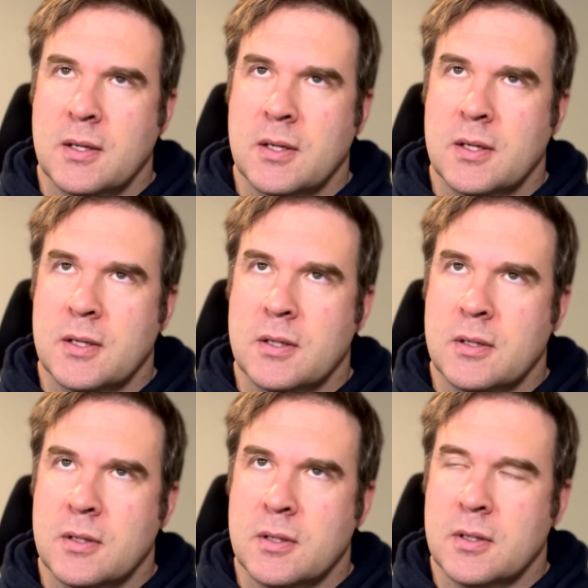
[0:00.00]

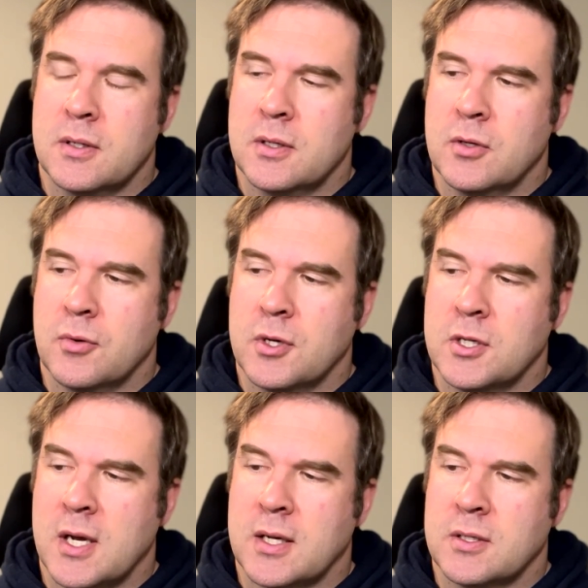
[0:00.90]
and Adoree
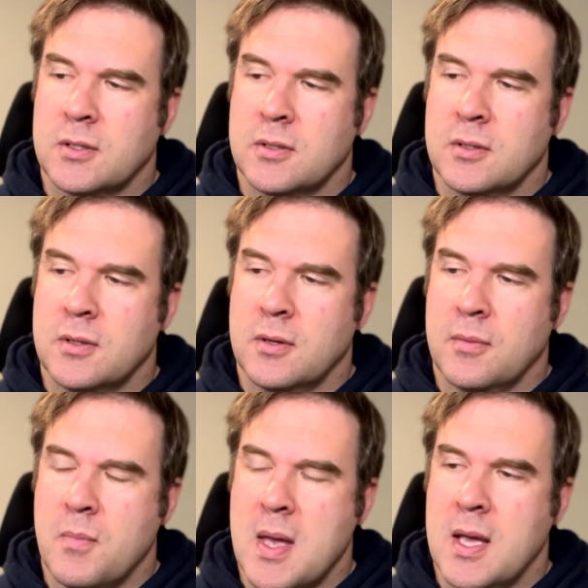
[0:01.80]
Jackson
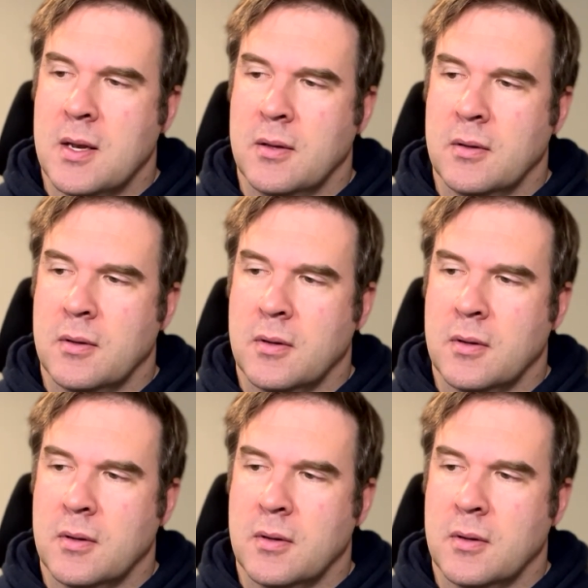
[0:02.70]
made